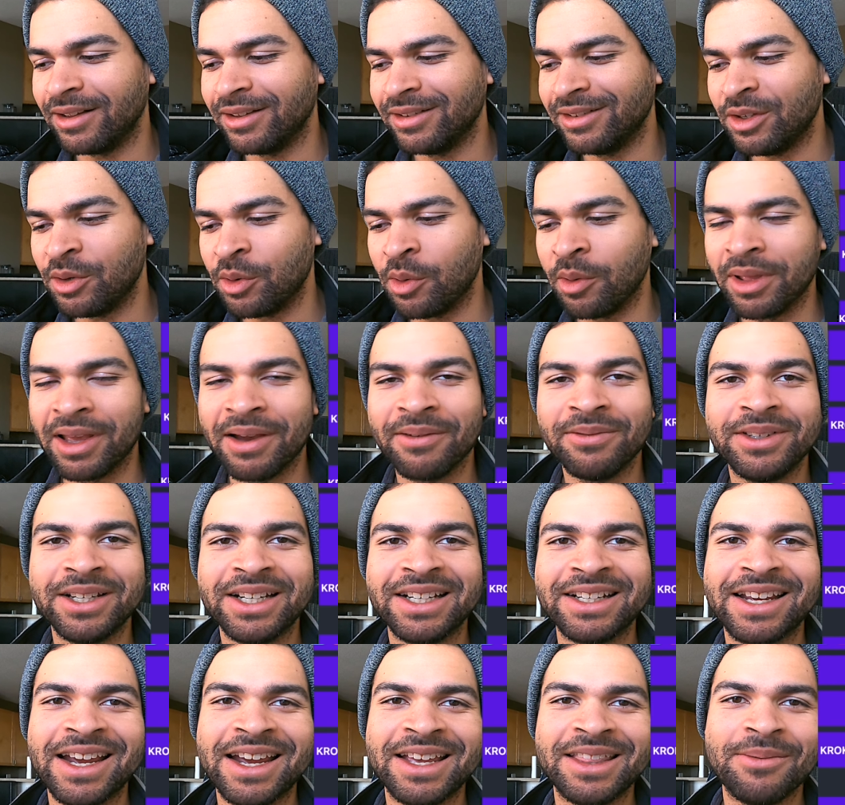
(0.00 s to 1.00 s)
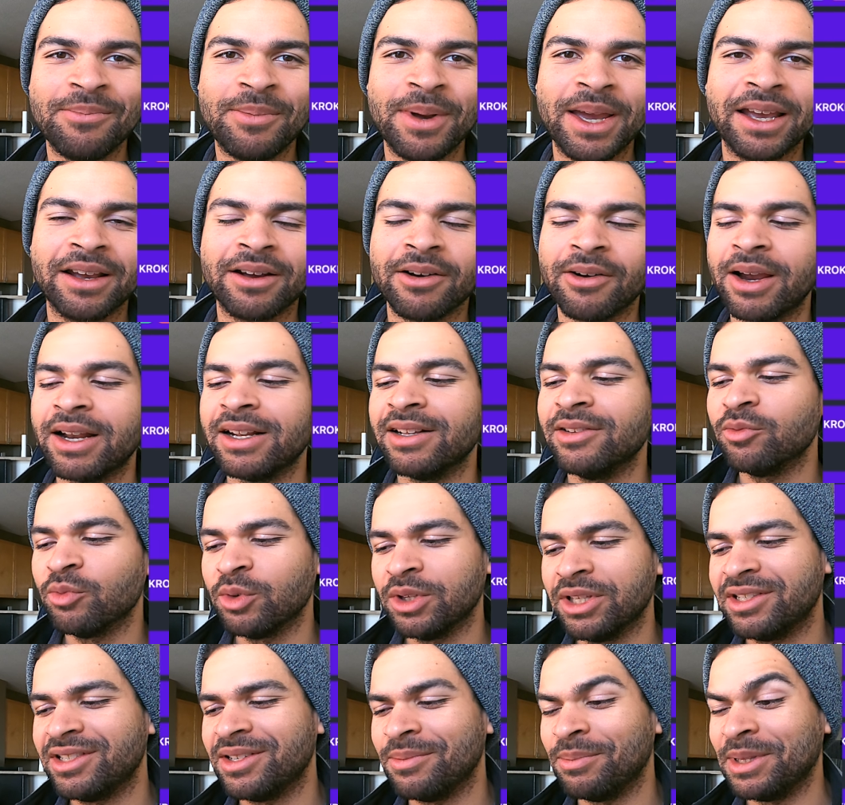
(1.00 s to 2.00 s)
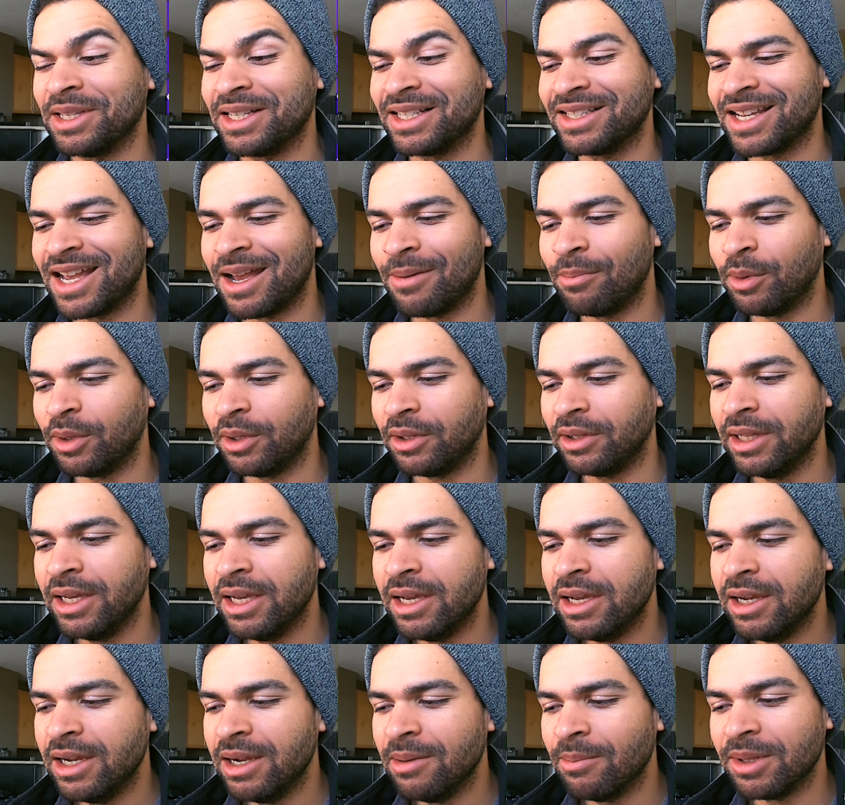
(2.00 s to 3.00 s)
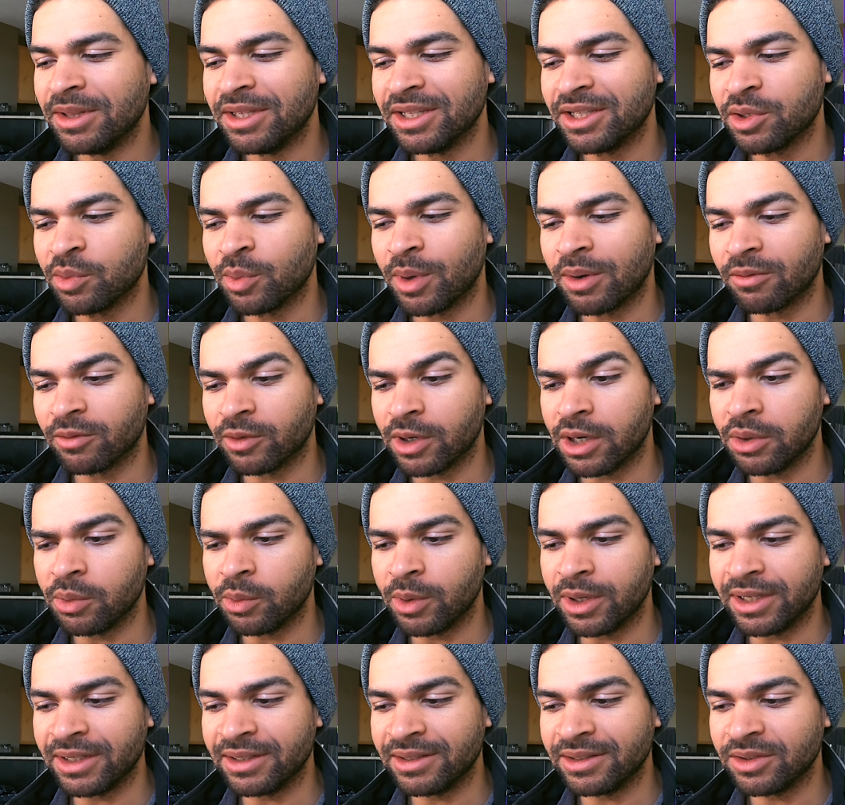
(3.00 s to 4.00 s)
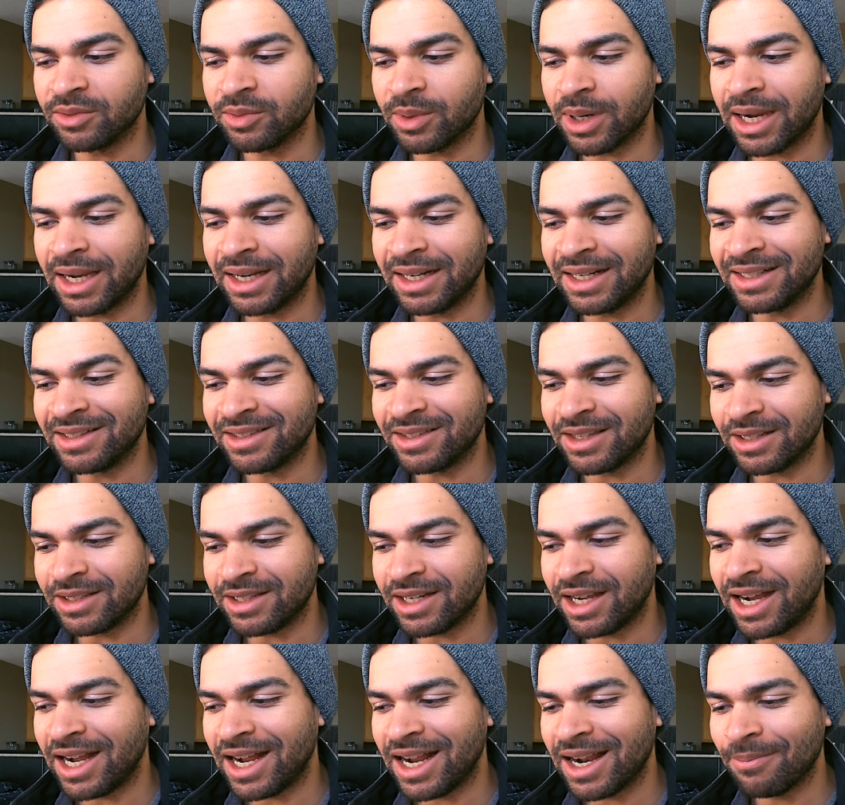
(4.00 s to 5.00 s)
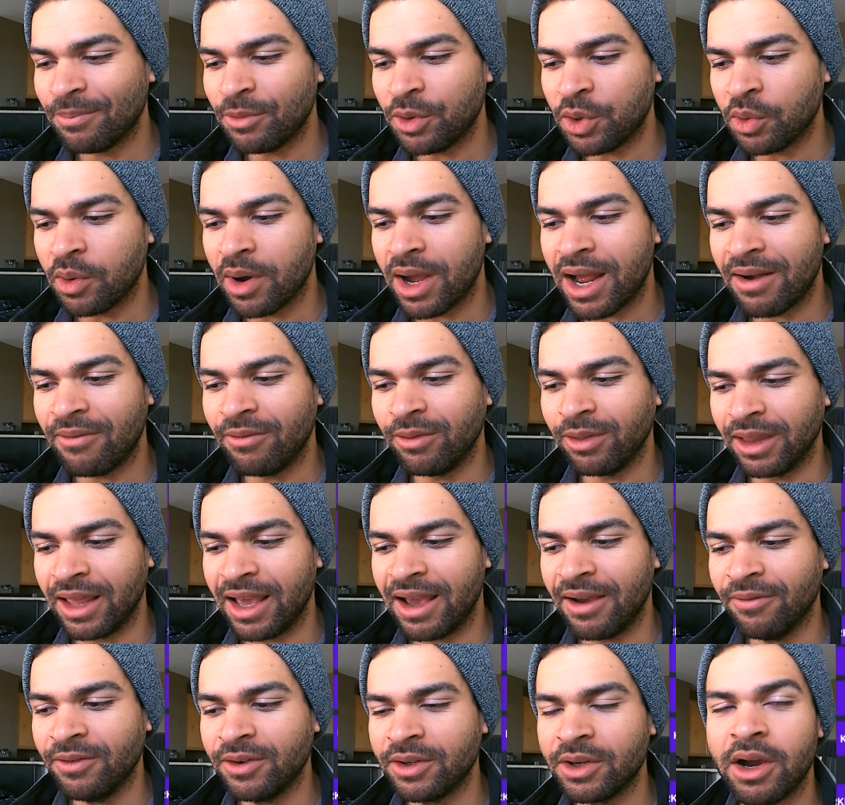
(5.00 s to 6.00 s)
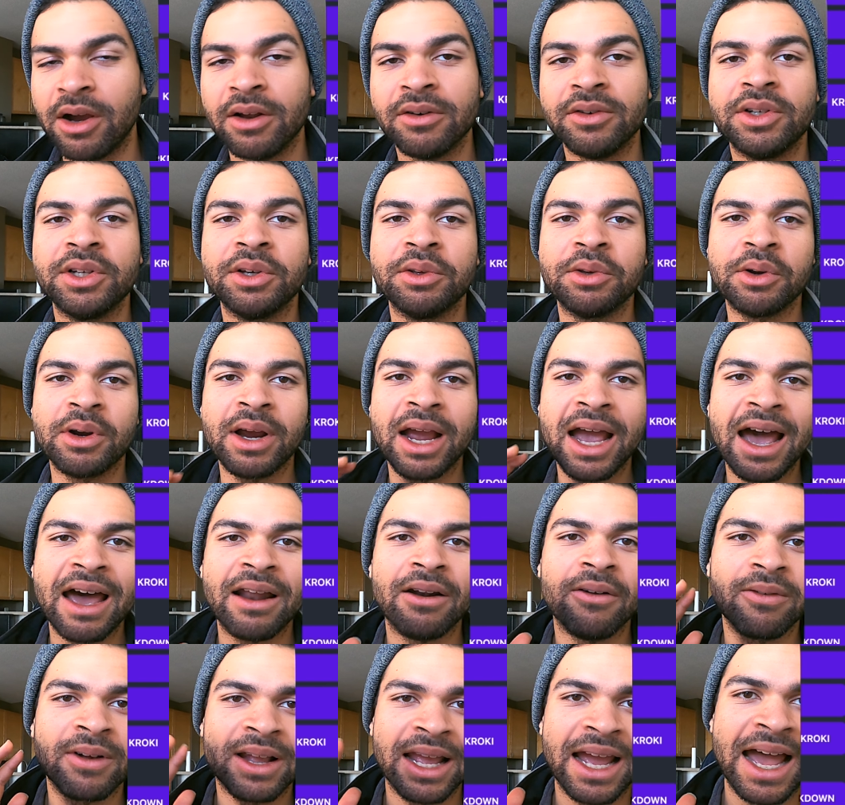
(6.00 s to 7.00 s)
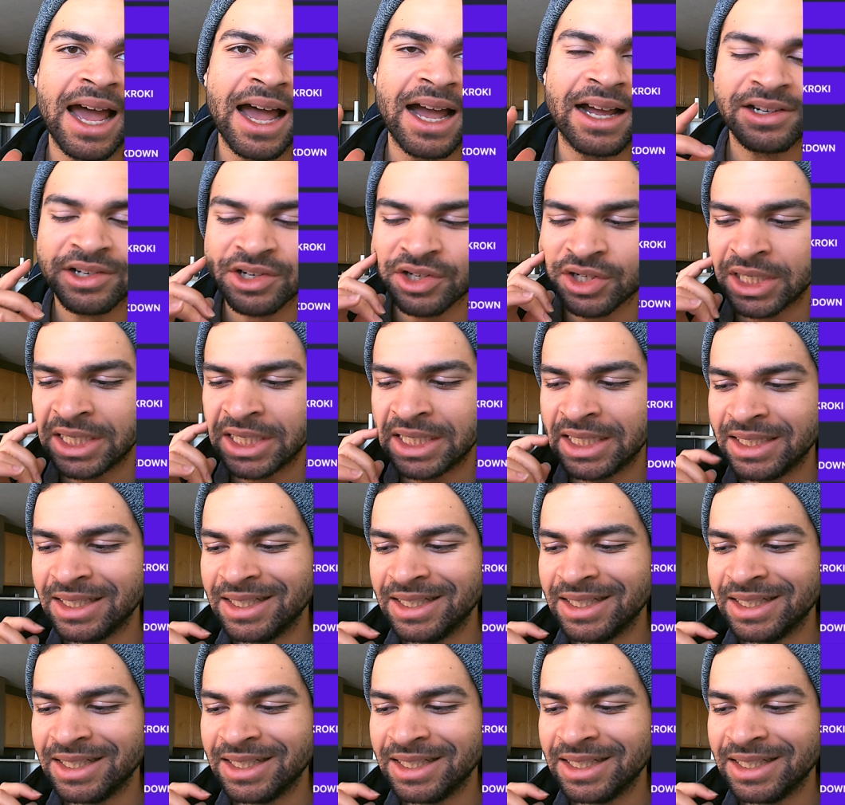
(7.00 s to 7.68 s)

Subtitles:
you only have 10K in the bank, all right? Really simple example, but this is what Runway is, right? It's the time you have left until you're out of cash.